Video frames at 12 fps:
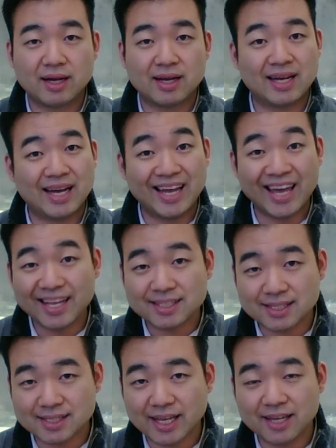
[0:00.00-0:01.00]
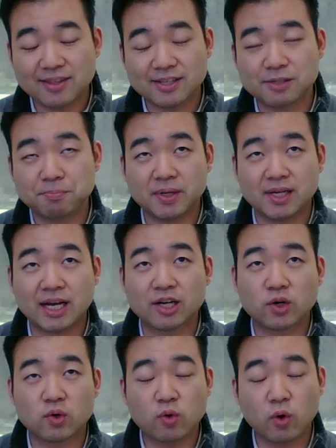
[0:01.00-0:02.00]
I hate to say this, but I'm going to
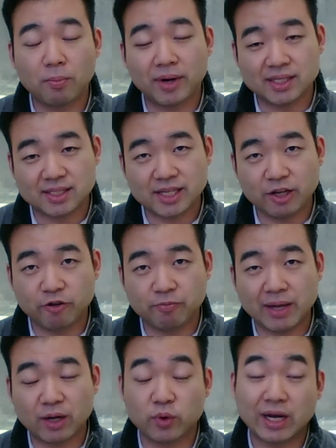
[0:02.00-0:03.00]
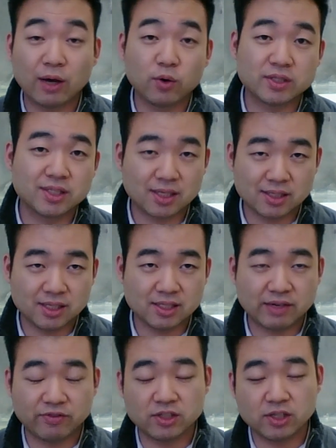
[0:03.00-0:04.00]
quote myself back when I was 16,
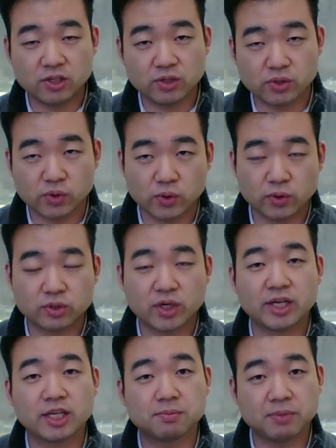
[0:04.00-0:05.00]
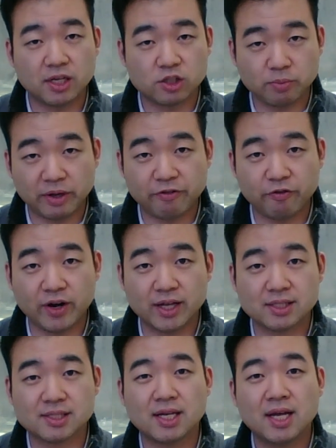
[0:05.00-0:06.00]
17 years old trying to explain it to my friends.